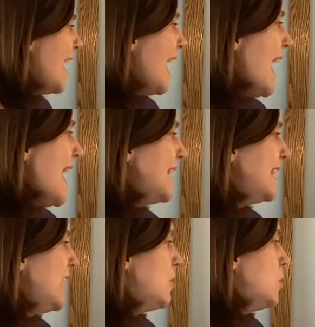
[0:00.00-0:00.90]
n
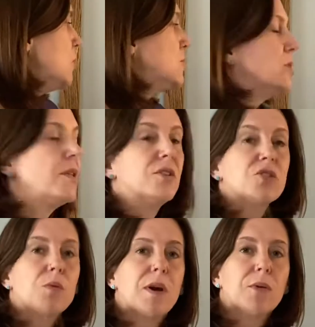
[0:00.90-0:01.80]
equals the
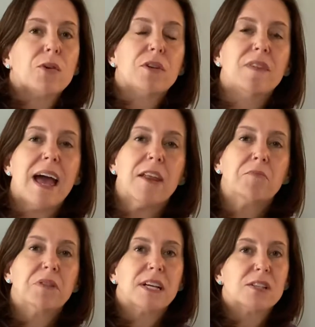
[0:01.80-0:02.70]
square root of n
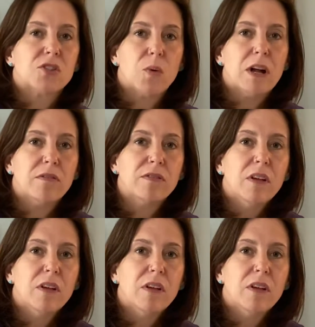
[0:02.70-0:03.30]
plus 12.